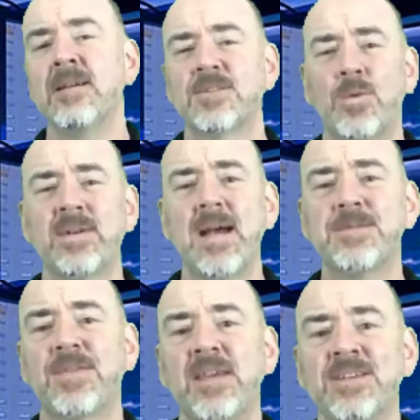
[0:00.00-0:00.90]
So what
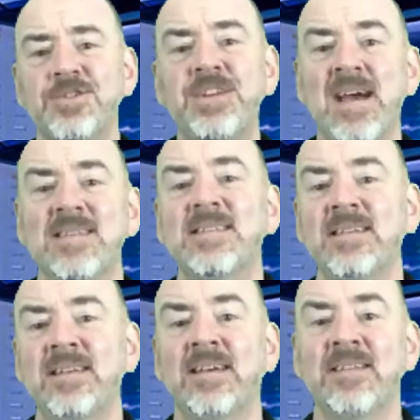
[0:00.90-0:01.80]
types of things are
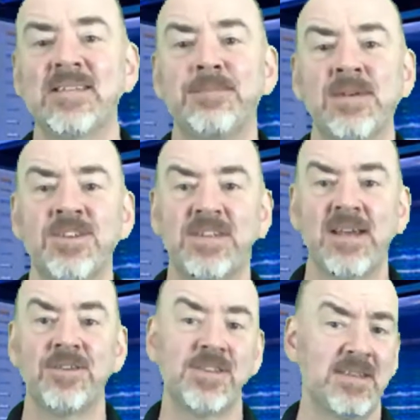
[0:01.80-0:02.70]
tested in this mill
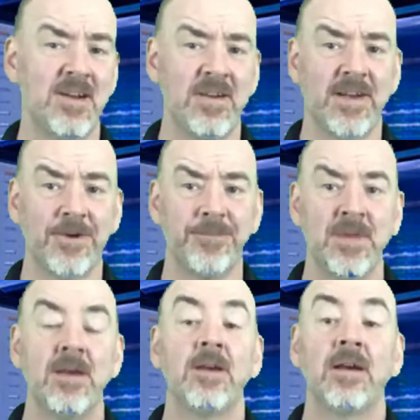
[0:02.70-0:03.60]
standard scenario?
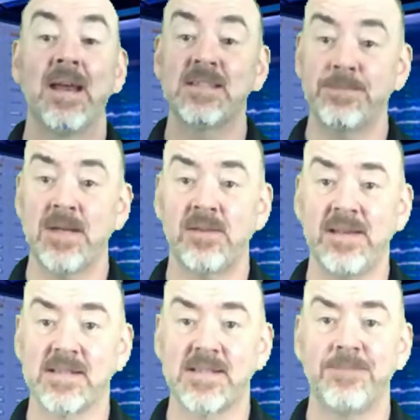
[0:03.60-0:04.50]
It's a big
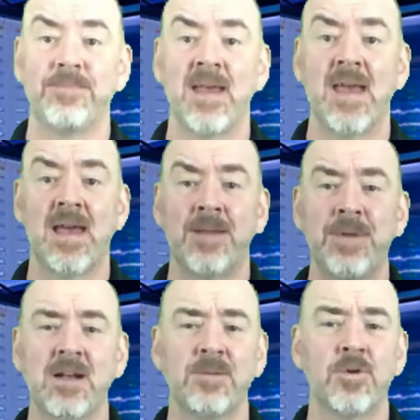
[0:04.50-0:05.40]
list, and I'm
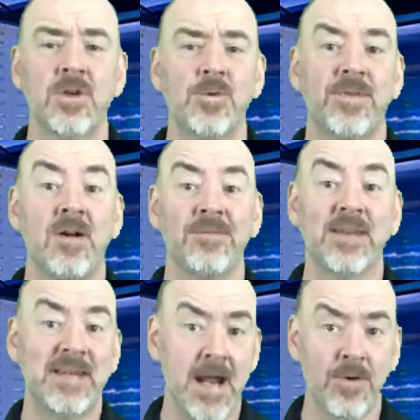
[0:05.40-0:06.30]
not going to bore you with all
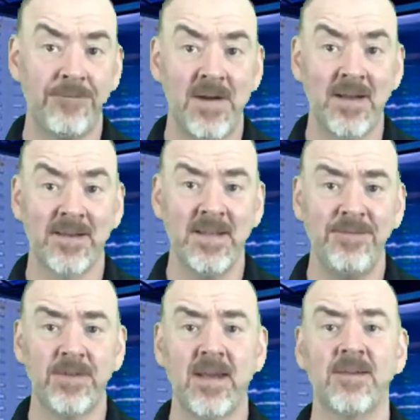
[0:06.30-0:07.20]
the terrifying
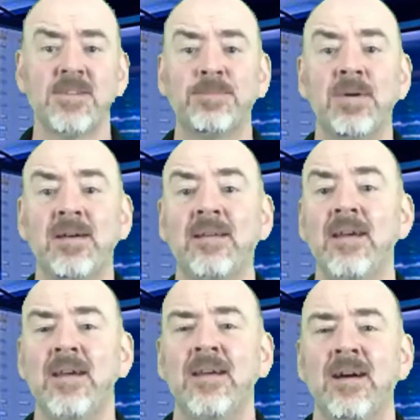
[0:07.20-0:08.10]
details, but
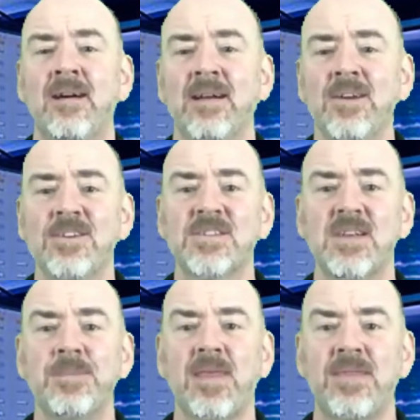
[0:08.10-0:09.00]
here are
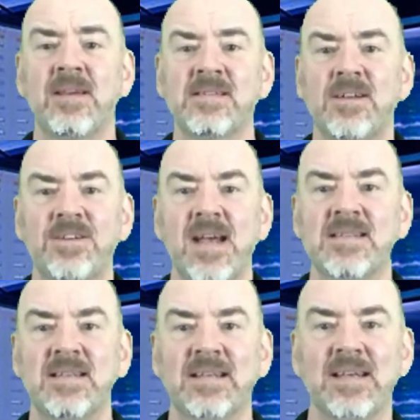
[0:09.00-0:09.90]
some of the things that are
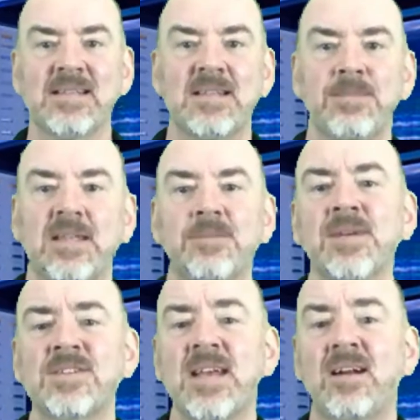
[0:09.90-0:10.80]
tested against to meet the
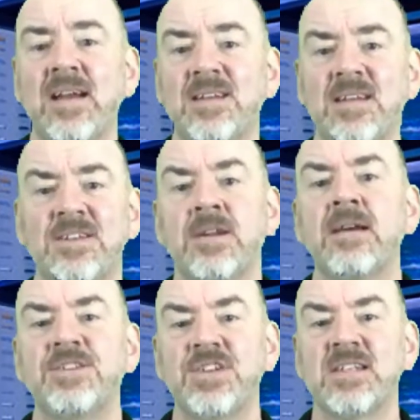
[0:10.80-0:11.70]
mill standard
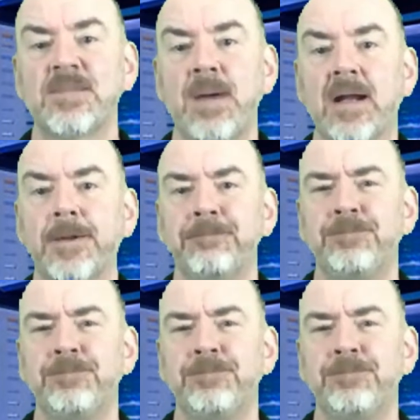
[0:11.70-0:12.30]
810G spec.